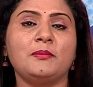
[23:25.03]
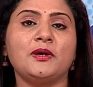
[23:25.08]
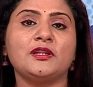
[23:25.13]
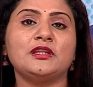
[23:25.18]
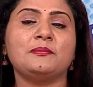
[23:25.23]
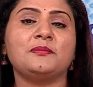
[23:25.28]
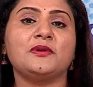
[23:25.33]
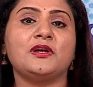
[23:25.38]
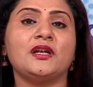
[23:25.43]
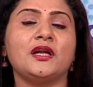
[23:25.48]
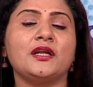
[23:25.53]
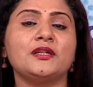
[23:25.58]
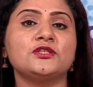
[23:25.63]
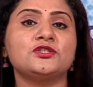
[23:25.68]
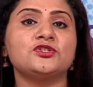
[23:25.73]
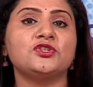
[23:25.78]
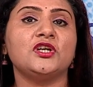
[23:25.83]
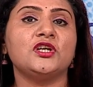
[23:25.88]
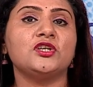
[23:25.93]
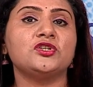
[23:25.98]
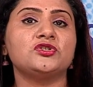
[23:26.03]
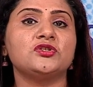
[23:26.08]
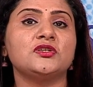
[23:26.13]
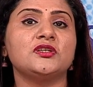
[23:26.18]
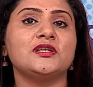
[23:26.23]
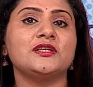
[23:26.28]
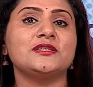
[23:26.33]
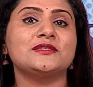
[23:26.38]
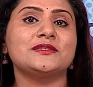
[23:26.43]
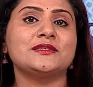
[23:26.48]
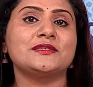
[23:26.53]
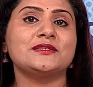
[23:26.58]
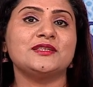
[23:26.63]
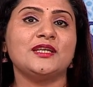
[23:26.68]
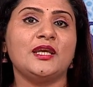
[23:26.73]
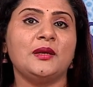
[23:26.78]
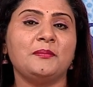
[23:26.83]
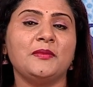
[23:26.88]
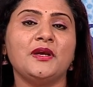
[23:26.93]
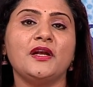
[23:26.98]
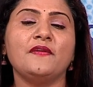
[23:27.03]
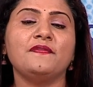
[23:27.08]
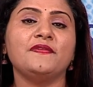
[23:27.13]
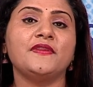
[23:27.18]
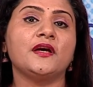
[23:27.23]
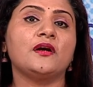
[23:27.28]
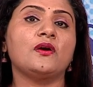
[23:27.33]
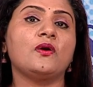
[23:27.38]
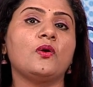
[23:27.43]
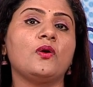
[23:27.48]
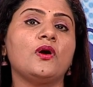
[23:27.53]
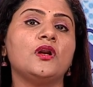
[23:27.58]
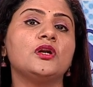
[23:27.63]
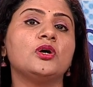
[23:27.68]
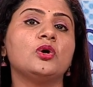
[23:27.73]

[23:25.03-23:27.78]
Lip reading: but the pronunciation is the same. They are called